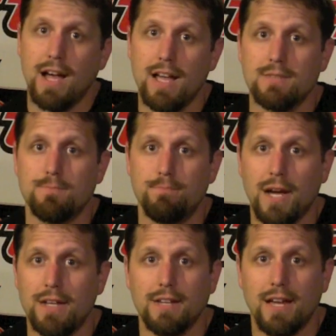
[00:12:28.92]
I
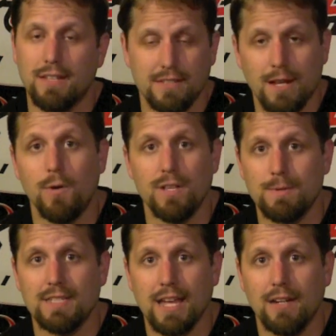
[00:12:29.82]
buy Dye because I want
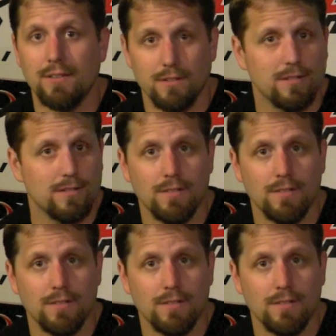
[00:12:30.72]
spectacular.